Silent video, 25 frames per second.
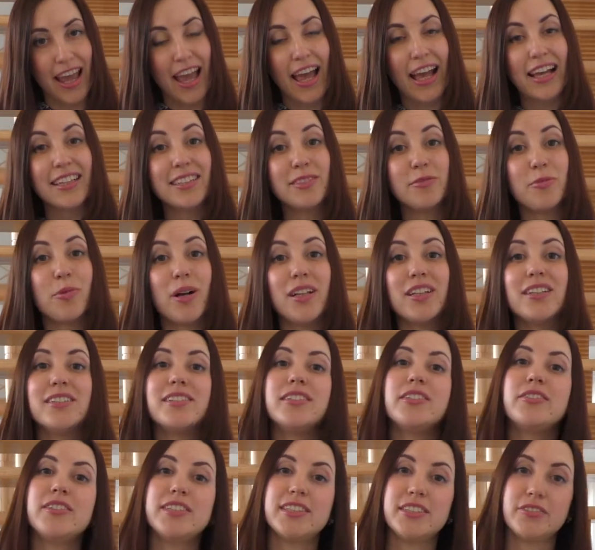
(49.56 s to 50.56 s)
as well as
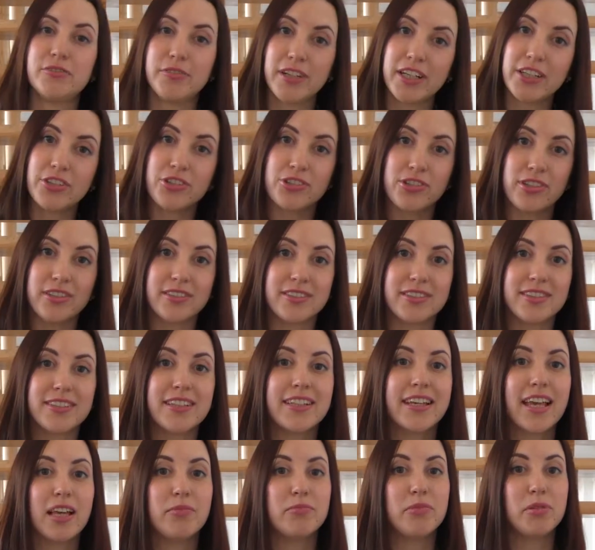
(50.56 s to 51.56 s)
the restrictions
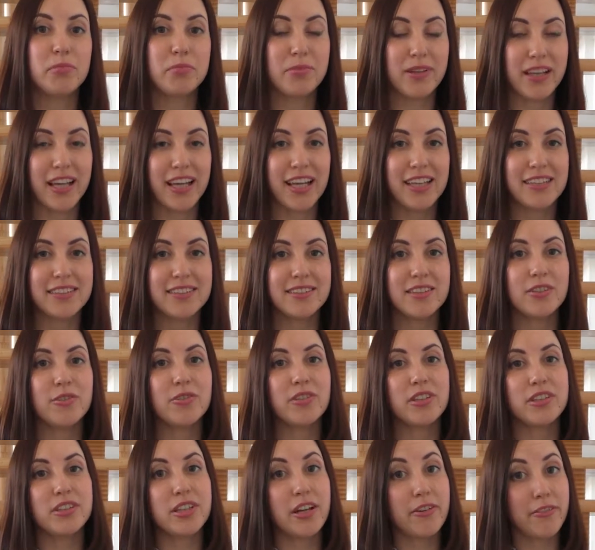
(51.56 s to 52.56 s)
can be placed on
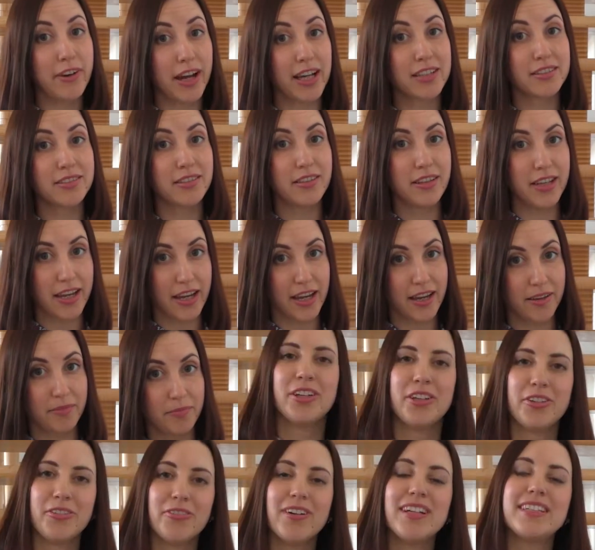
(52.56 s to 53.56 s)
the director there.
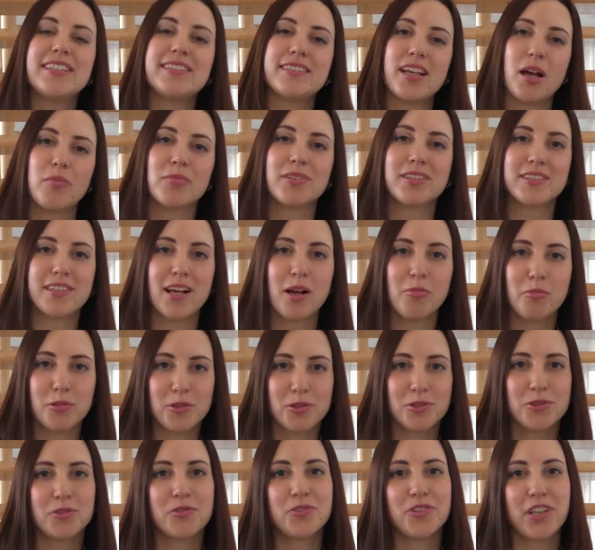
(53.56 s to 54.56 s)
Here are some
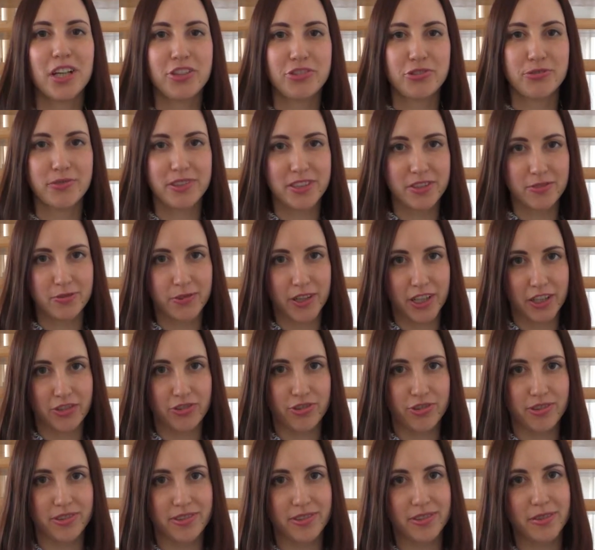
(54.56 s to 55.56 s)
examples of such
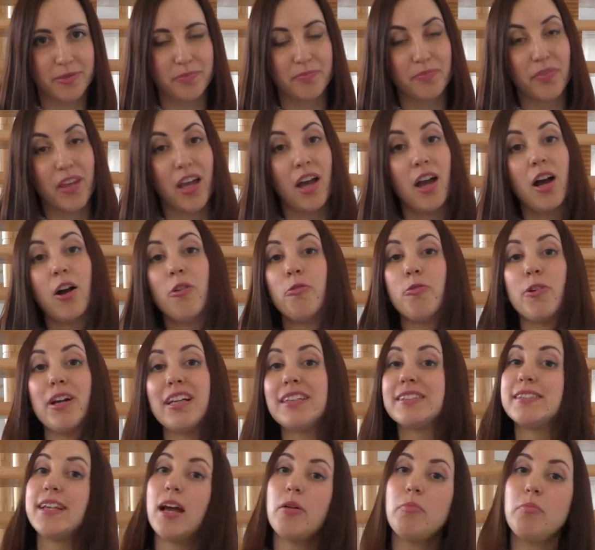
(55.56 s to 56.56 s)
restrictions. For
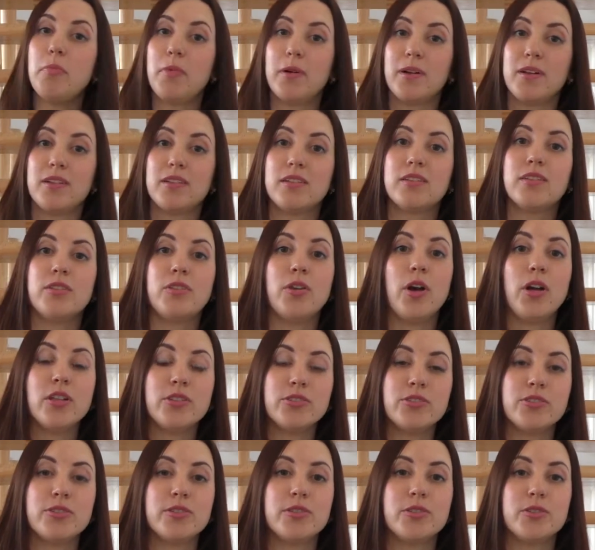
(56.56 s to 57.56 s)
example, not
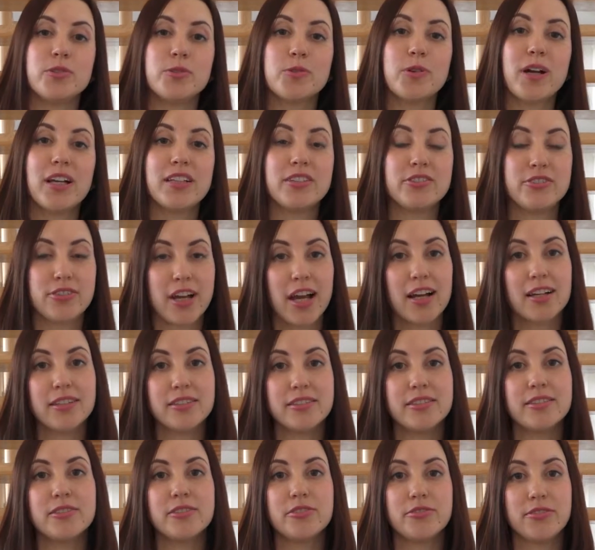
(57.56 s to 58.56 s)
to
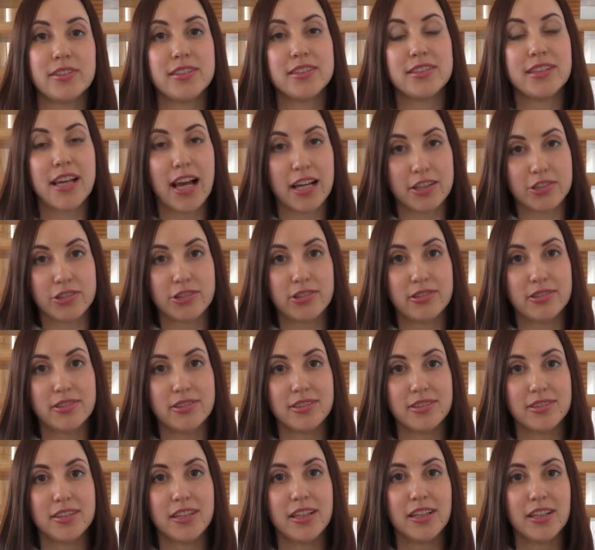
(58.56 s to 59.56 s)
conduct
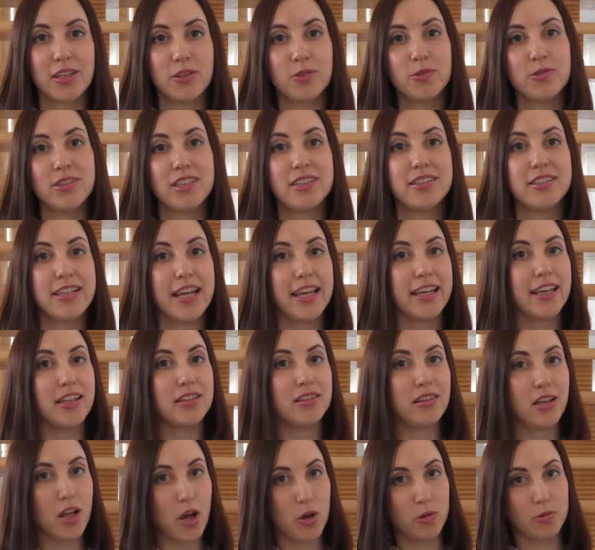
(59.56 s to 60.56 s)
transactions, including
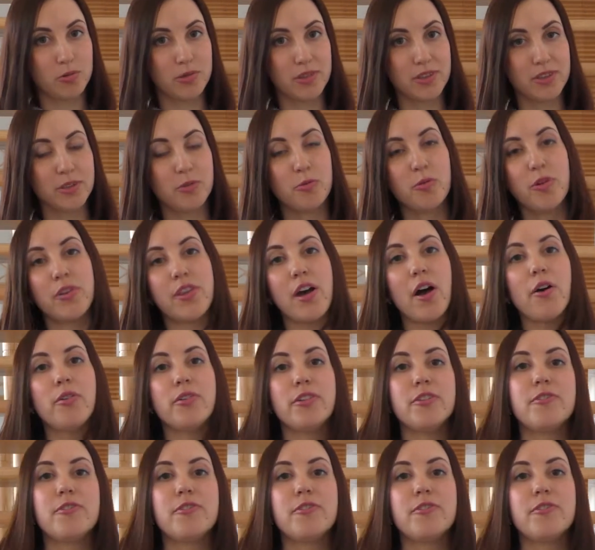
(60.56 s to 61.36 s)
taking loans, without